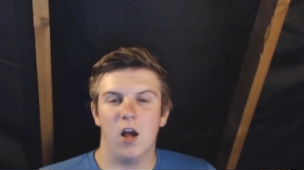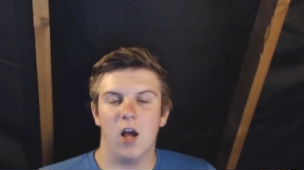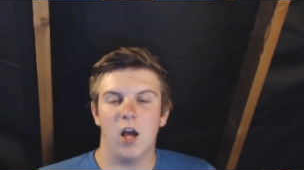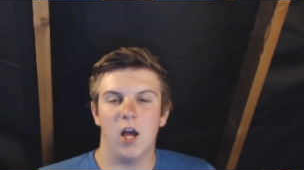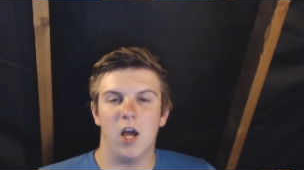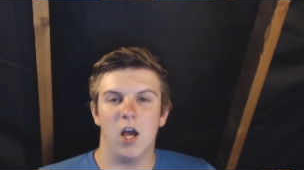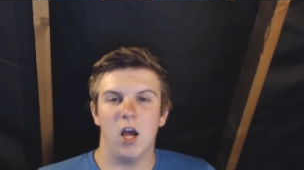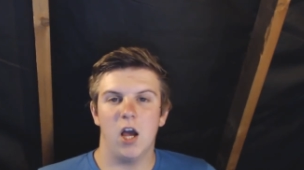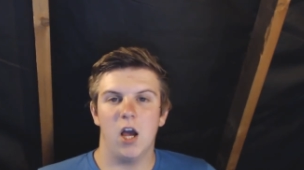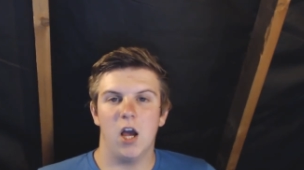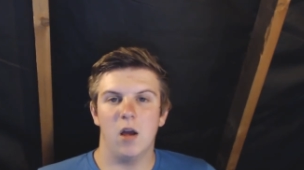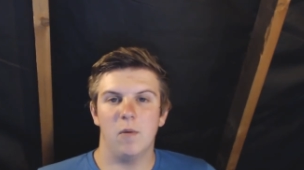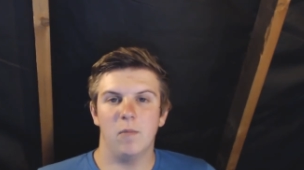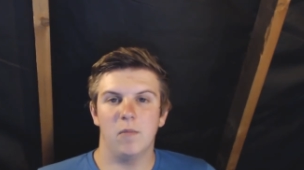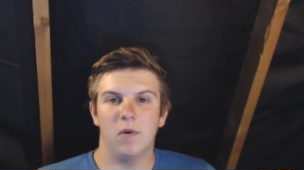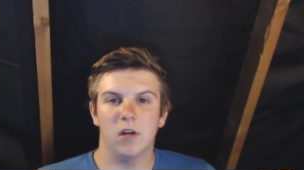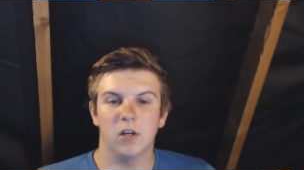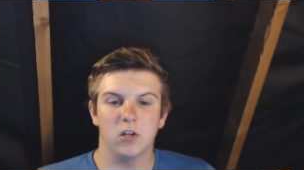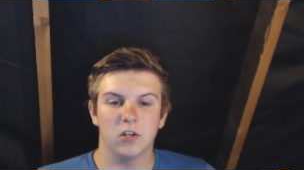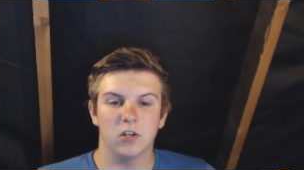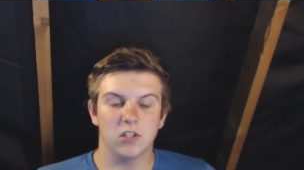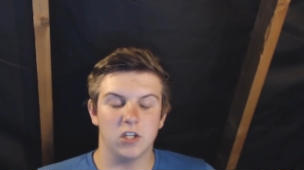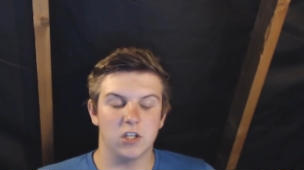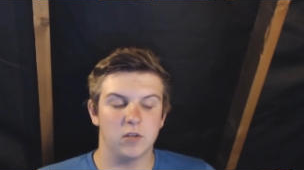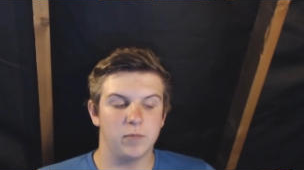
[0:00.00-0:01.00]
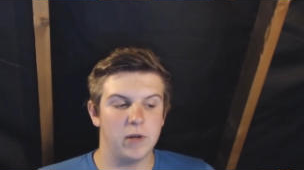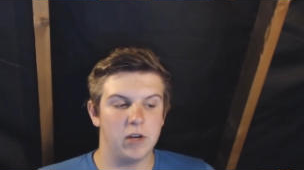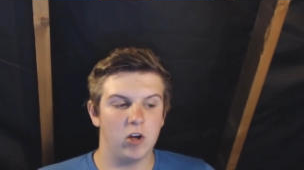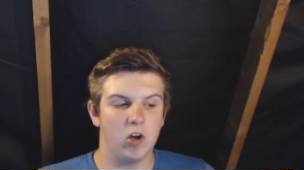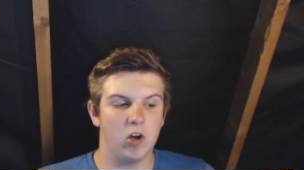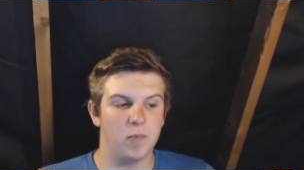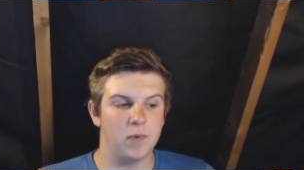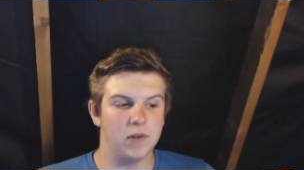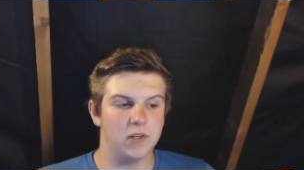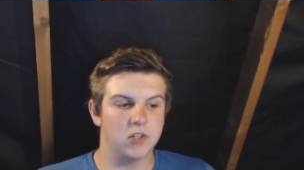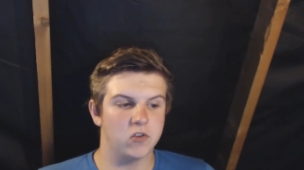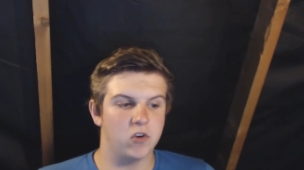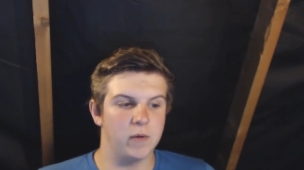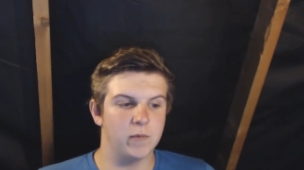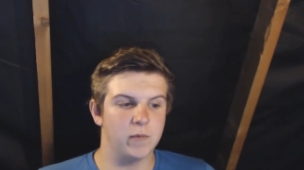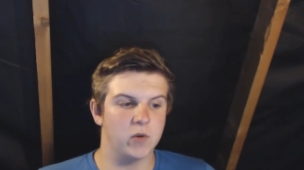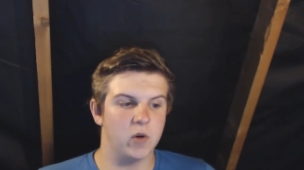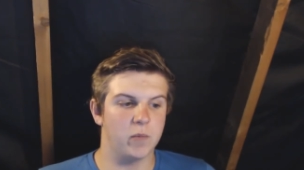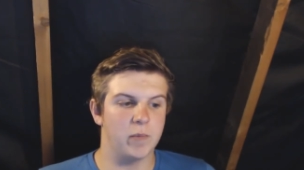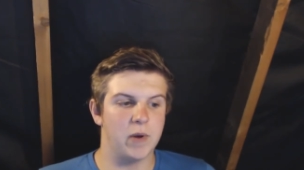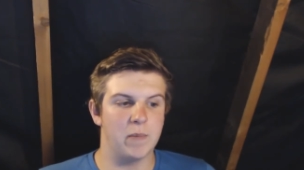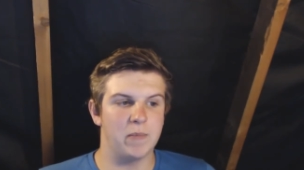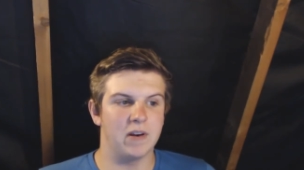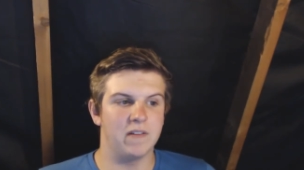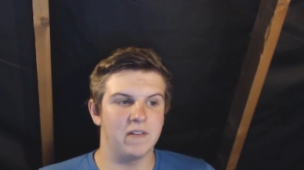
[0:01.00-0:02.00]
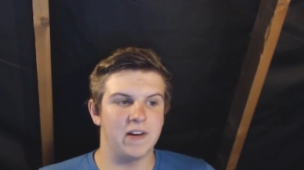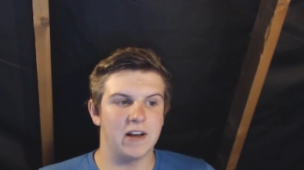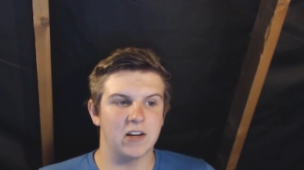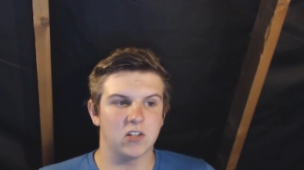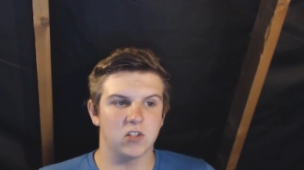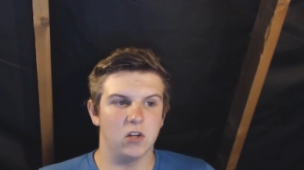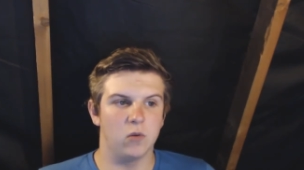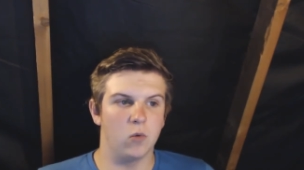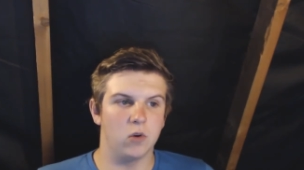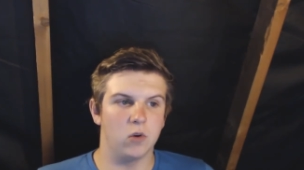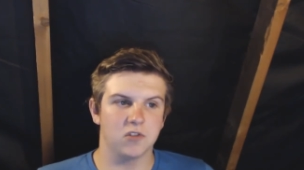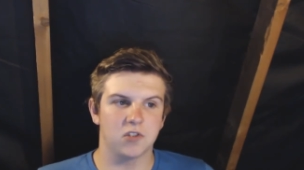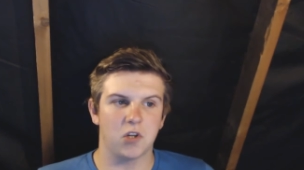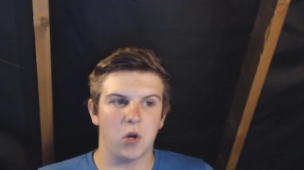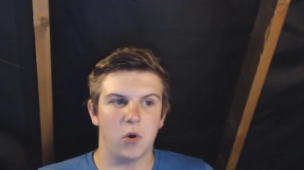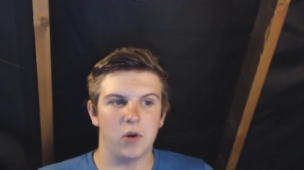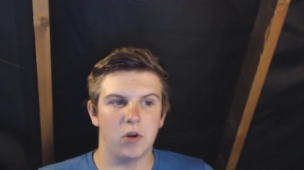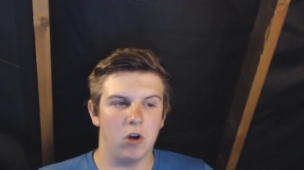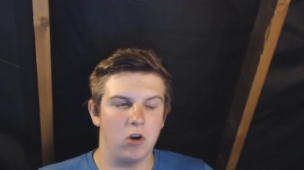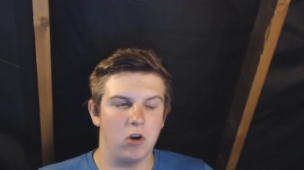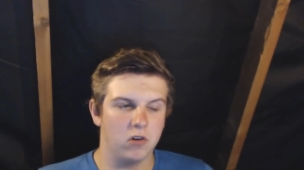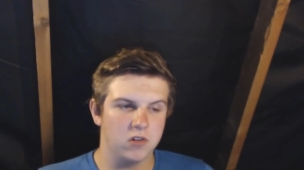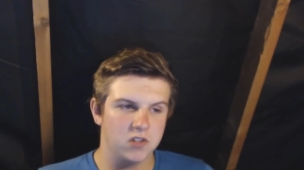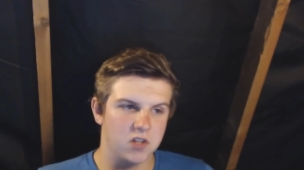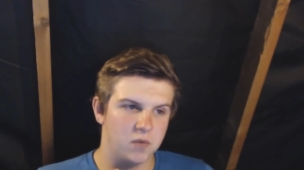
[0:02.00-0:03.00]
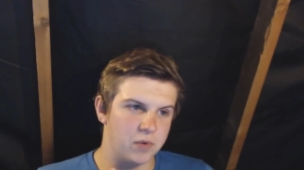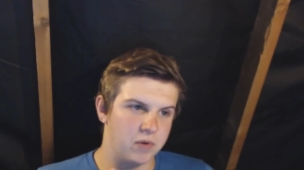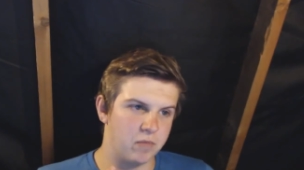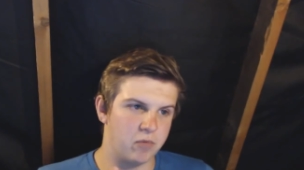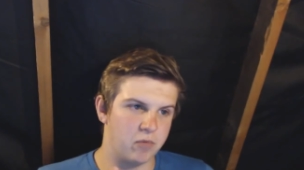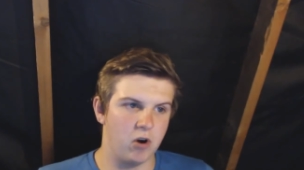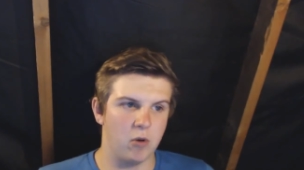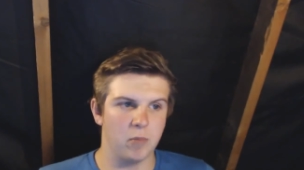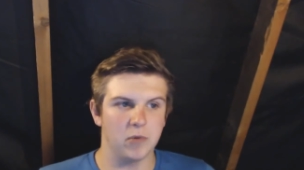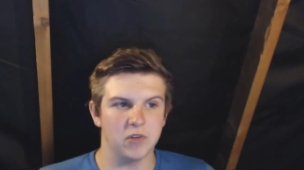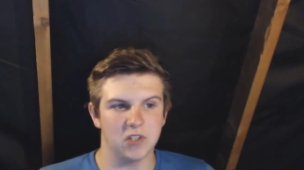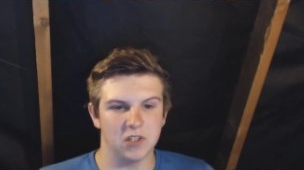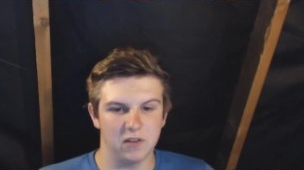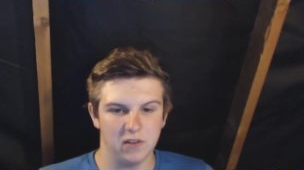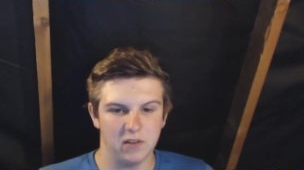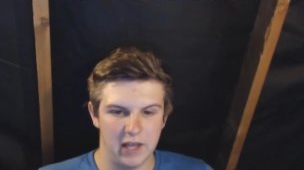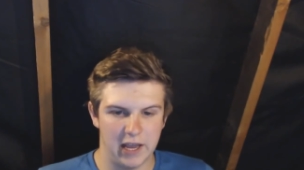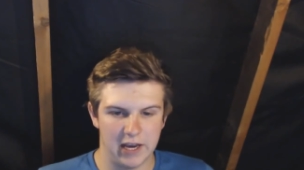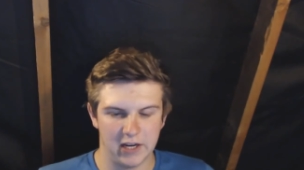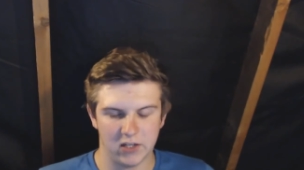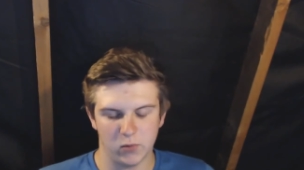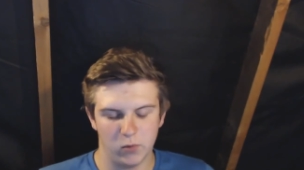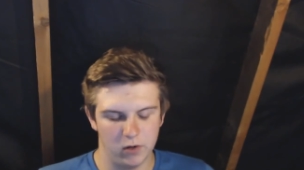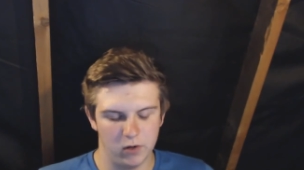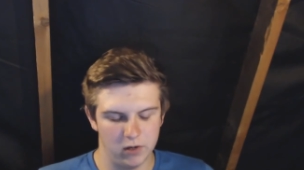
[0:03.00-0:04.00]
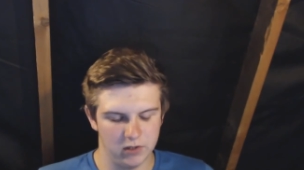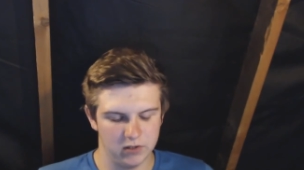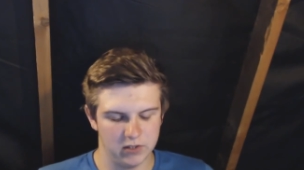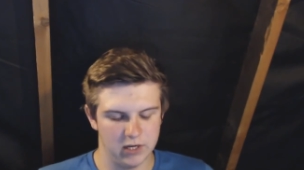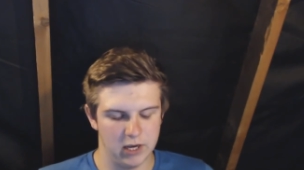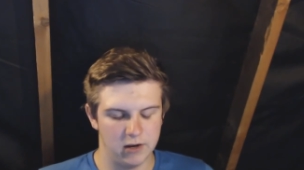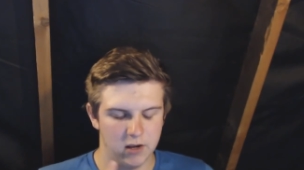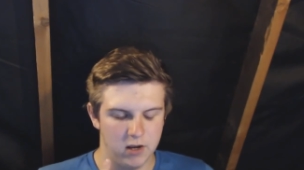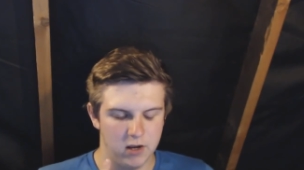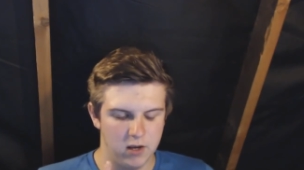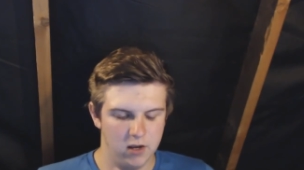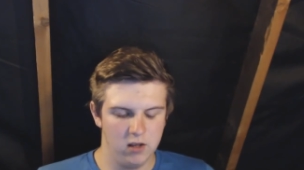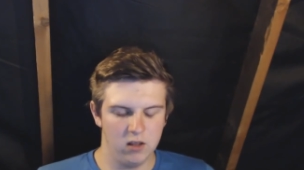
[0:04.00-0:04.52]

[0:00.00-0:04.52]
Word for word: Because there's been a couple of streams where people have asked like what's going on because I've been promising X, Y and Z.